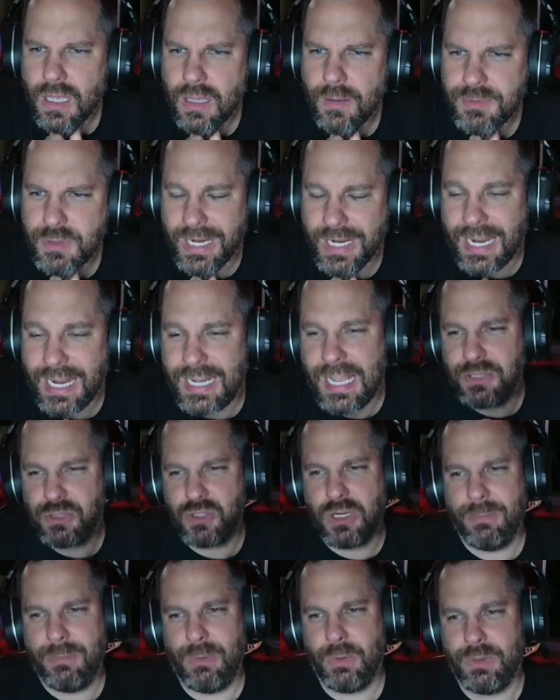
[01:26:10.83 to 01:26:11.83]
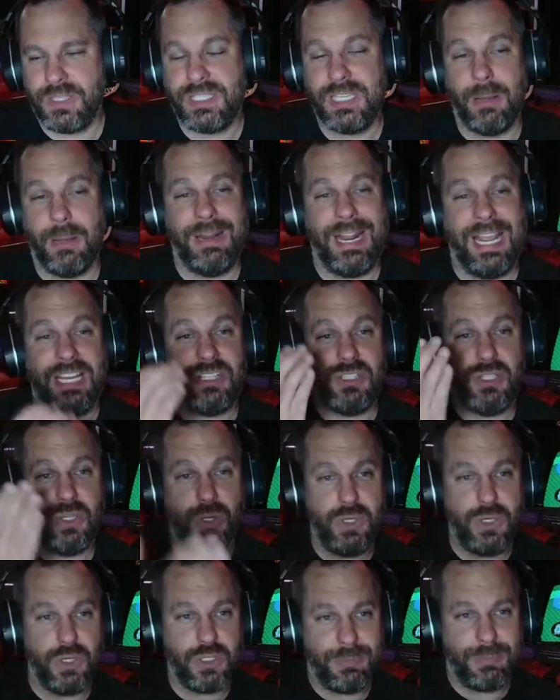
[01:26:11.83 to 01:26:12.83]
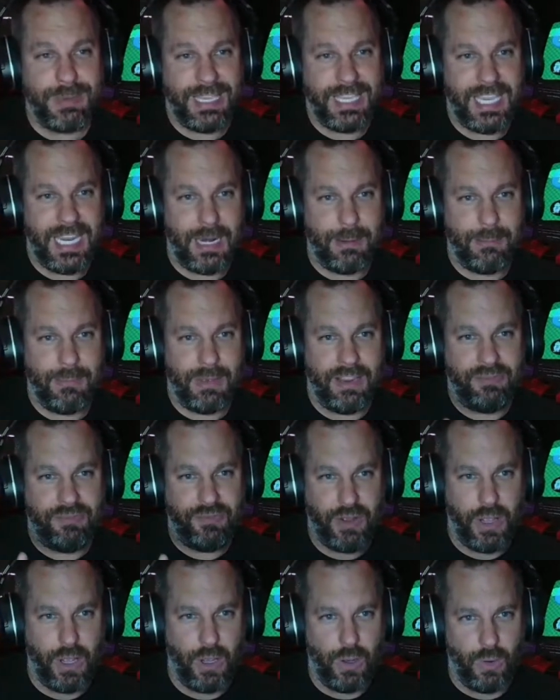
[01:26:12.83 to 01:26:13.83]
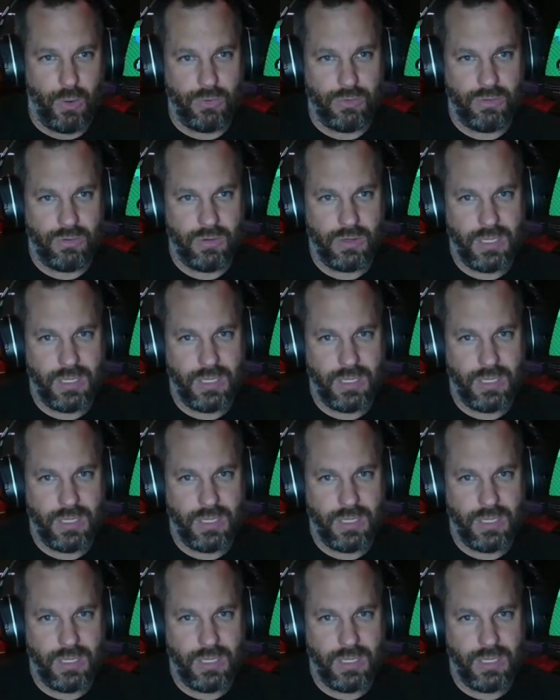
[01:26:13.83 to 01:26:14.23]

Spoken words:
yeah, not streaming with the cell, but I do use my phone